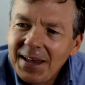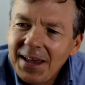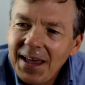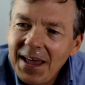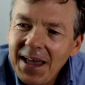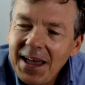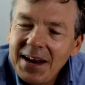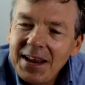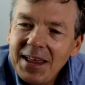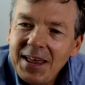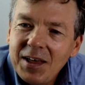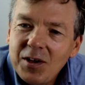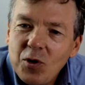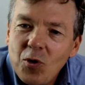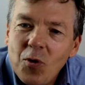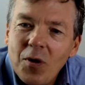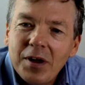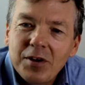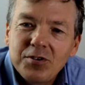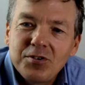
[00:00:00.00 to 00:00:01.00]
Any
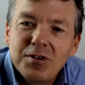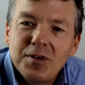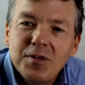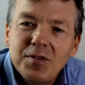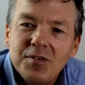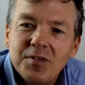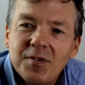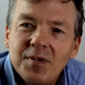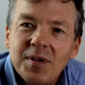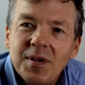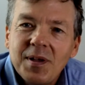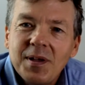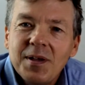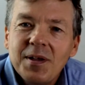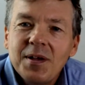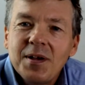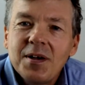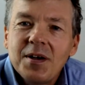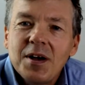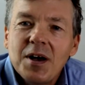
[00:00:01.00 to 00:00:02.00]
questions
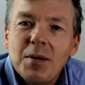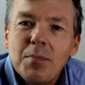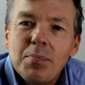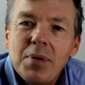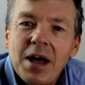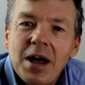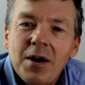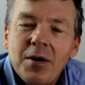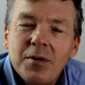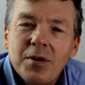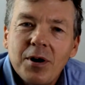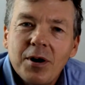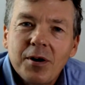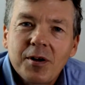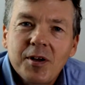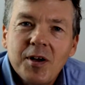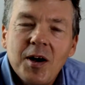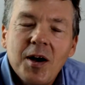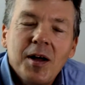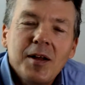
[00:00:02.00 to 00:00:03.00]
about our
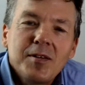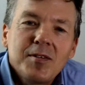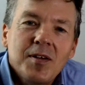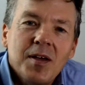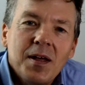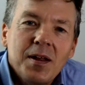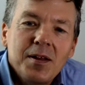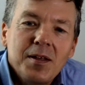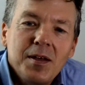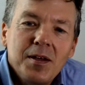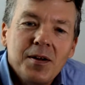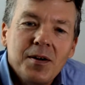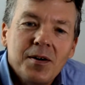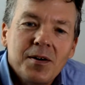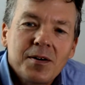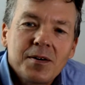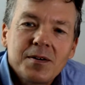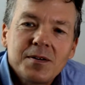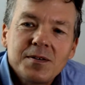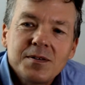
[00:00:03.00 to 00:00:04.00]
content
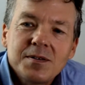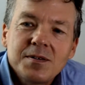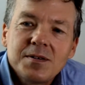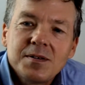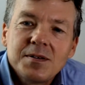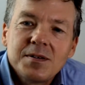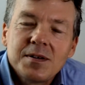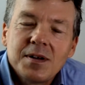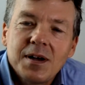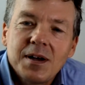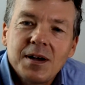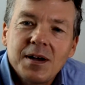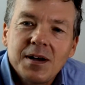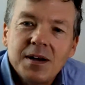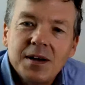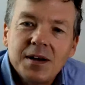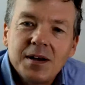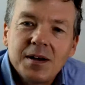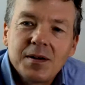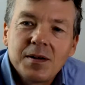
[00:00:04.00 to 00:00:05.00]
here?
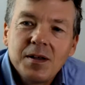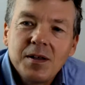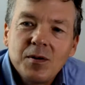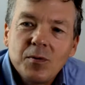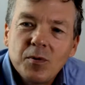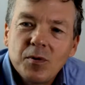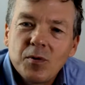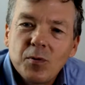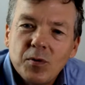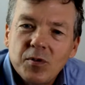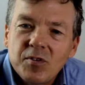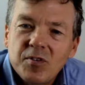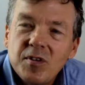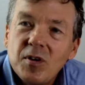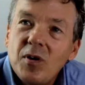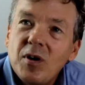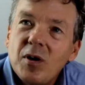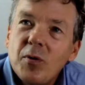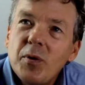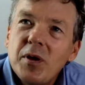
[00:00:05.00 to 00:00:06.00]
We're
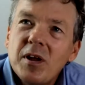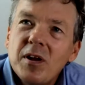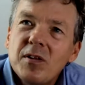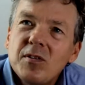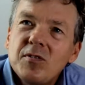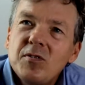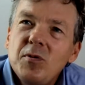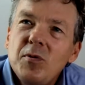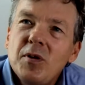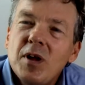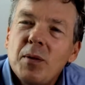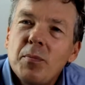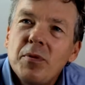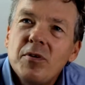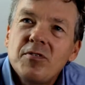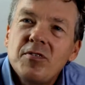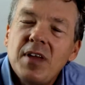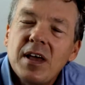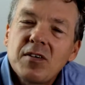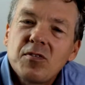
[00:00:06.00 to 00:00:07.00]
still, are we going to do
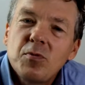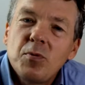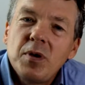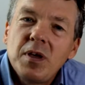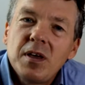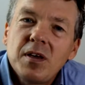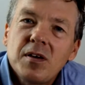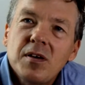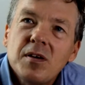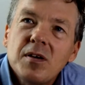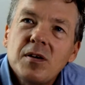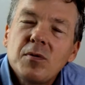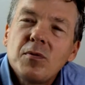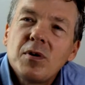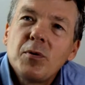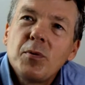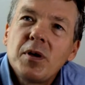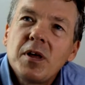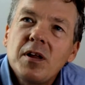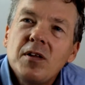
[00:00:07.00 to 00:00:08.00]
numbers next week?
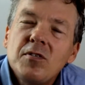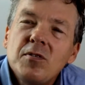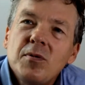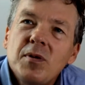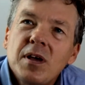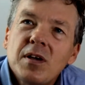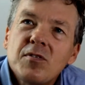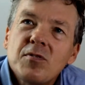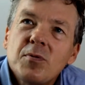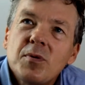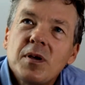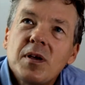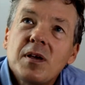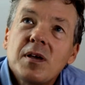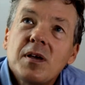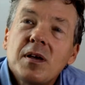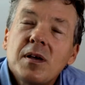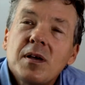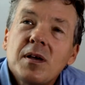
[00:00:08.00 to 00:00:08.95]
What are we going to do next week?